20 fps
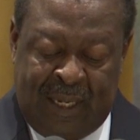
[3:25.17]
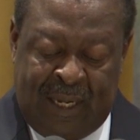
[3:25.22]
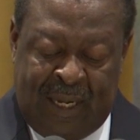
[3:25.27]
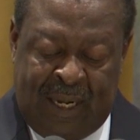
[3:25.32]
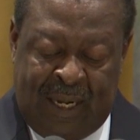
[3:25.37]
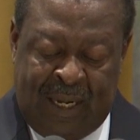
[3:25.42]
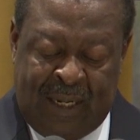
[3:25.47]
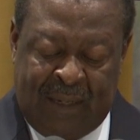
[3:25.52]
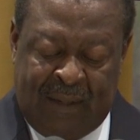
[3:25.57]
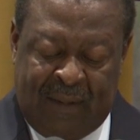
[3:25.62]

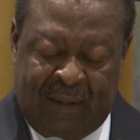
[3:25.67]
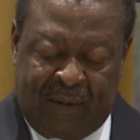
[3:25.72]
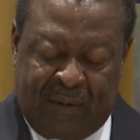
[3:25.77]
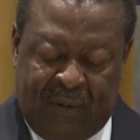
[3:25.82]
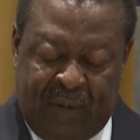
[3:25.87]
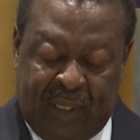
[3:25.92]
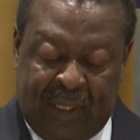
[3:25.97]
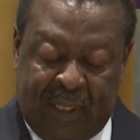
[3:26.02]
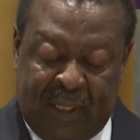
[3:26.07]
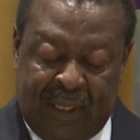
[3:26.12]
and the
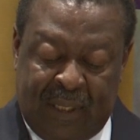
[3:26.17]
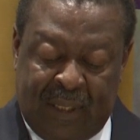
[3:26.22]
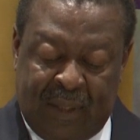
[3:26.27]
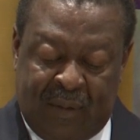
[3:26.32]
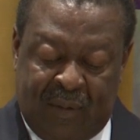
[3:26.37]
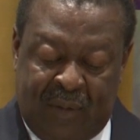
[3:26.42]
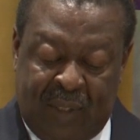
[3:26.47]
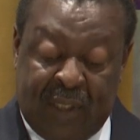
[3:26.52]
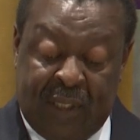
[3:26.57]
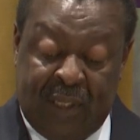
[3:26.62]

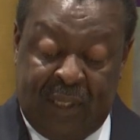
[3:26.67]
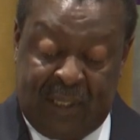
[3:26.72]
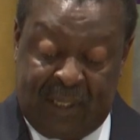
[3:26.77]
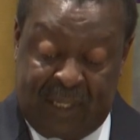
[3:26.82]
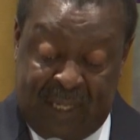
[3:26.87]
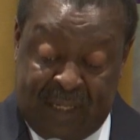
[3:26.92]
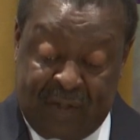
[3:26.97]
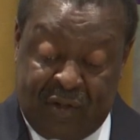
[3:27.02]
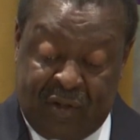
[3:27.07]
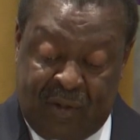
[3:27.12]

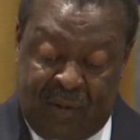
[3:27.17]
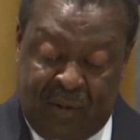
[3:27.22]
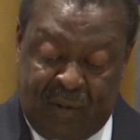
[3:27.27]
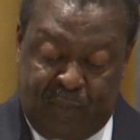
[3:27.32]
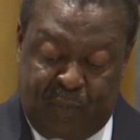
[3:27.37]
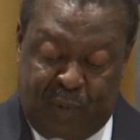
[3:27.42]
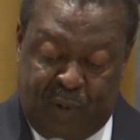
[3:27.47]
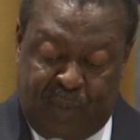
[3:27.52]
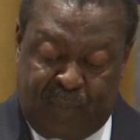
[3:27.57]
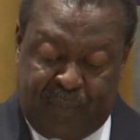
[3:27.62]
quintessential
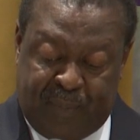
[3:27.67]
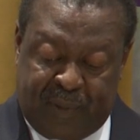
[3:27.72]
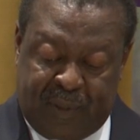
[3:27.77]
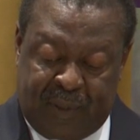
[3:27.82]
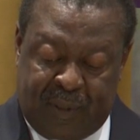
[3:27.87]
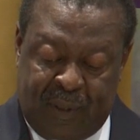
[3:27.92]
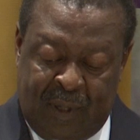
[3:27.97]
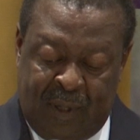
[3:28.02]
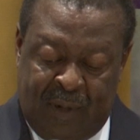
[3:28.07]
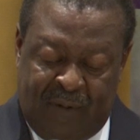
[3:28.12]

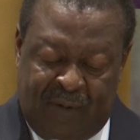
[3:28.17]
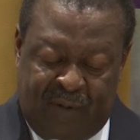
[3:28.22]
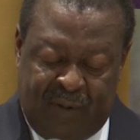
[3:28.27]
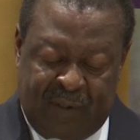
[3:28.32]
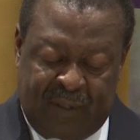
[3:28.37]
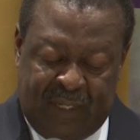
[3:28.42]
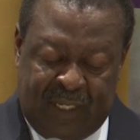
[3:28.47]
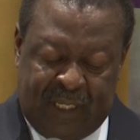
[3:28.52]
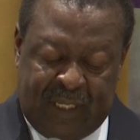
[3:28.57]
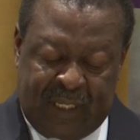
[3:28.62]
props for
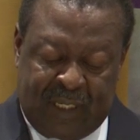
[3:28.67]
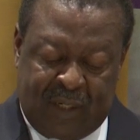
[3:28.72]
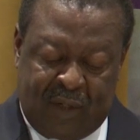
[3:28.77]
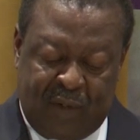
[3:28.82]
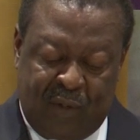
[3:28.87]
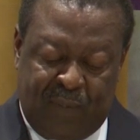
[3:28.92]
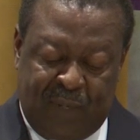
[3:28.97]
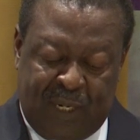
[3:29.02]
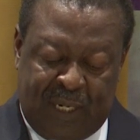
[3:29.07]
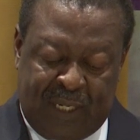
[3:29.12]
these
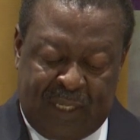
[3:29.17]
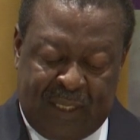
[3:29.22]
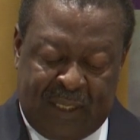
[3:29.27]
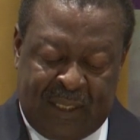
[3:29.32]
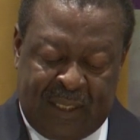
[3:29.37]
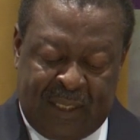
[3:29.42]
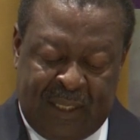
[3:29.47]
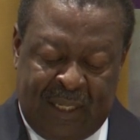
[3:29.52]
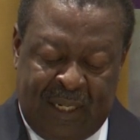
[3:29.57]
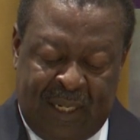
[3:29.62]
two
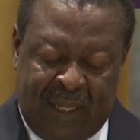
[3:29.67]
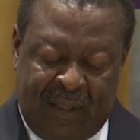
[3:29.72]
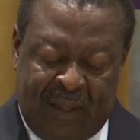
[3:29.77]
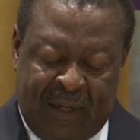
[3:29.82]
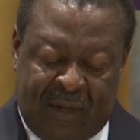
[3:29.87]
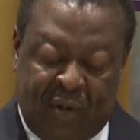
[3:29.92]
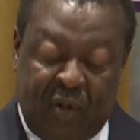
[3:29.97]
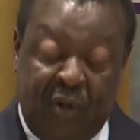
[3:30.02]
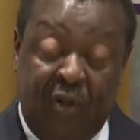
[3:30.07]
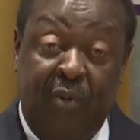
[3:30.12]
pillars
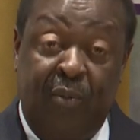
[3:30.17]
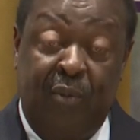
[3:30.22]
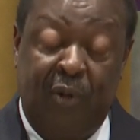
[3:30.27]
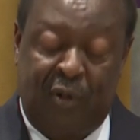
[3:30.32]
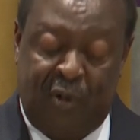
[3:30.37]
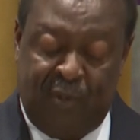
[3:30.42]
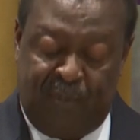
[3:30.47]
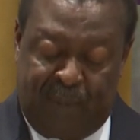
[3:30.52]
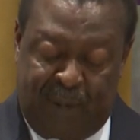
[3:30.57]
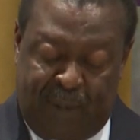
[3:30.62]
that contribute
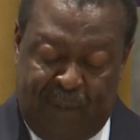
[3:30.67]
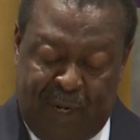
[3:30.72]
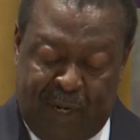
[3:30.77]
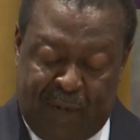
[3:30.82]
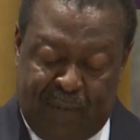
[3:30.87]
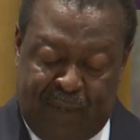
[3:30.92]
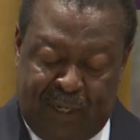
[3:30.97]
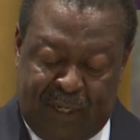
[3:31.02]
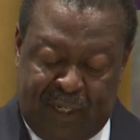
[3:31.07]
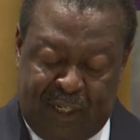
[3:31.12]
to
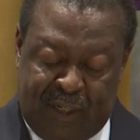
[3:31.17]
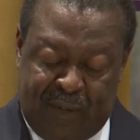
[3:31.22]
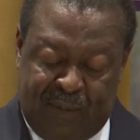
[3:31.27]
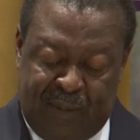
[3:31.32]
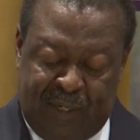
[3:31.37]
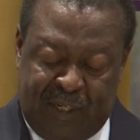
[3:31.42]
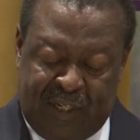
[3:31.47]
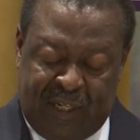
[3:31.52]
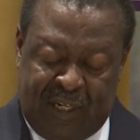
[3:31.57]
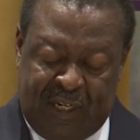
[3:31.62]
public
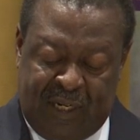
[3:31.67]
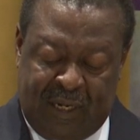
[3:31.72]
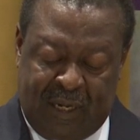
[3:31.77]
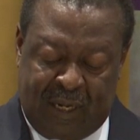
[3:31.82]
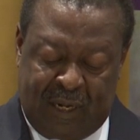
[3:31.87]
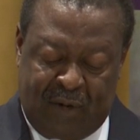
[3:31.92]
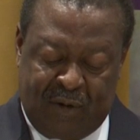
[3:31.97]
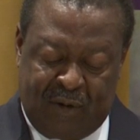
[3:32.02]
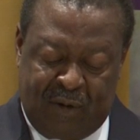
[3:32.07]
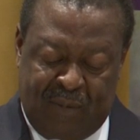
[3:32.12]
participation and
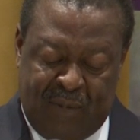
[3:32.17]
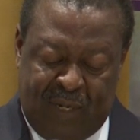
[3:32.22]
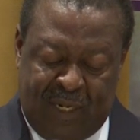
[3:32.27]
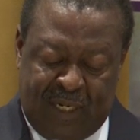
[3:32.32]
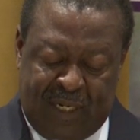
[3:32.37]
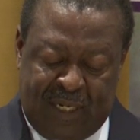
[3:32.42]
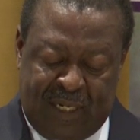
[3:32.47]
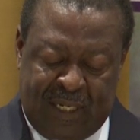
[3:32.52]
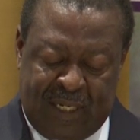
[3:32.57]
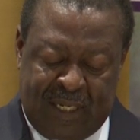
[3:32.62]

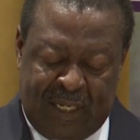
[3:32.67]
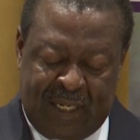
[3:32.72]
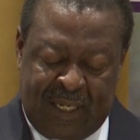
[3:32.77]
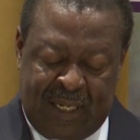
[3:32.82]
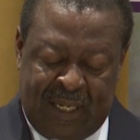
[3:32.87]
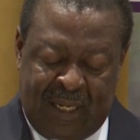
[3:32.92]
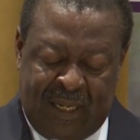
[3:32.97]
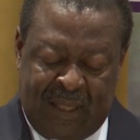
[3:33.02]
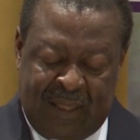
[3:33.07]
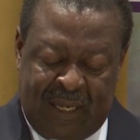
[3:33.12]
accountability,
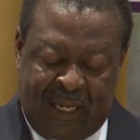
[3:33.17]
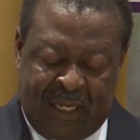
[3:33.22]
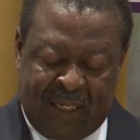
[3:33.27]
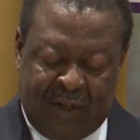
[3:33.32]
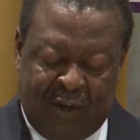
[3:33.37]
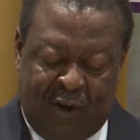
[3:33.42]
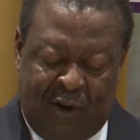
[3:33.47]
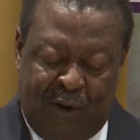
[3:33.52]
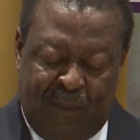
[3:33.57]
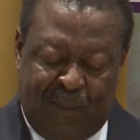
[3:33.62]

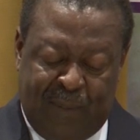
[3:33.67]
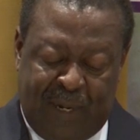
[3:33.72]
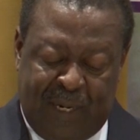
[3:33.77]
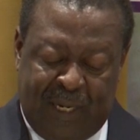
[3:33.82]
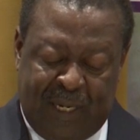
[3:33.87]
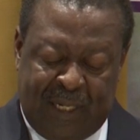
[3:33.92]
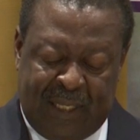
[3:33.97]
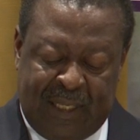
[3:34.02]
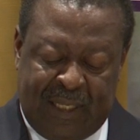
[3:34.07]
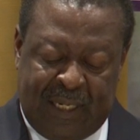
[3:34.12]
thus
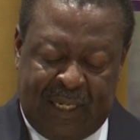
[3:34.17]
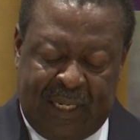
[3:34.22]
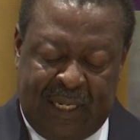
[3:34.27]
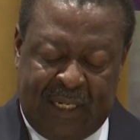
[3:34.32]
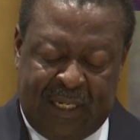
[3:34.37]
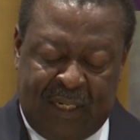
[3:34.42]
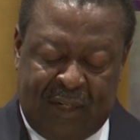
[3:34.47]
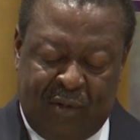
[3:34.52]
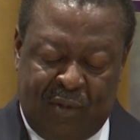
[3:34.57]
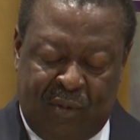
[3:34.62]
opening the
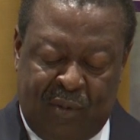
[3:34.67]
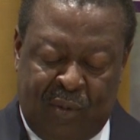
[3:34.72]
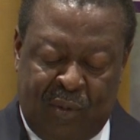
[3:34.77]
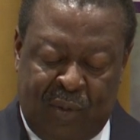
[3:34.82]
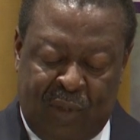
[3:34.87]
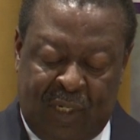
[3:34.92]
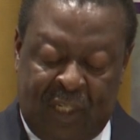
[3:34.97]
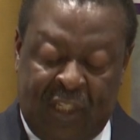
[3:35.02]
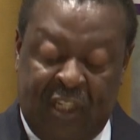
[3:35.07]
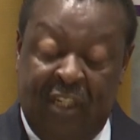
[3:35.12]
gates to
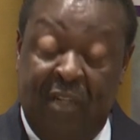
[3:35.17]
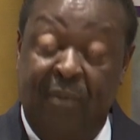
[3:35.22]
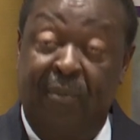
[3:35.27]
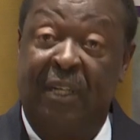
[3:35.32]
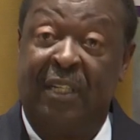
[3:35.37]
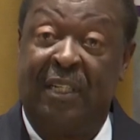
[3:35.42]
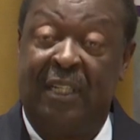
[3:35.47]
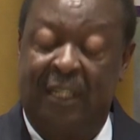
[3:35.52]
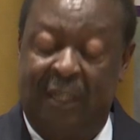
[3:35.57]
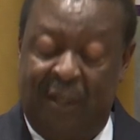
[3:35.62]

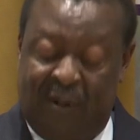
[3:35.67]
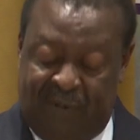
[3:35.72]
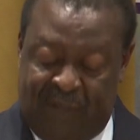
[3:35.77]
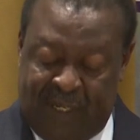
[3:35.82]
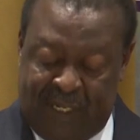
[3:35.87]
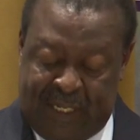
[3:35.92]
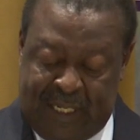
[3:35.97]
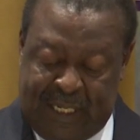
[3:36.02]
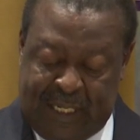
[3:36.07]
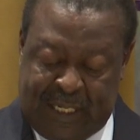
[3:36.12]
legitimacy of the
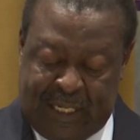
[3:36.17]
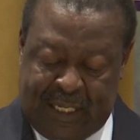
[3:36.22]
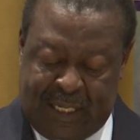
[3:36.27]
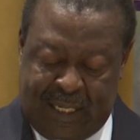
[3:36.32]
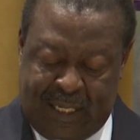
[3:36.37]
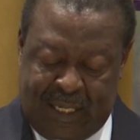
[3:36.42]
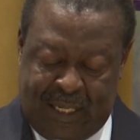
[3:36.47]
state.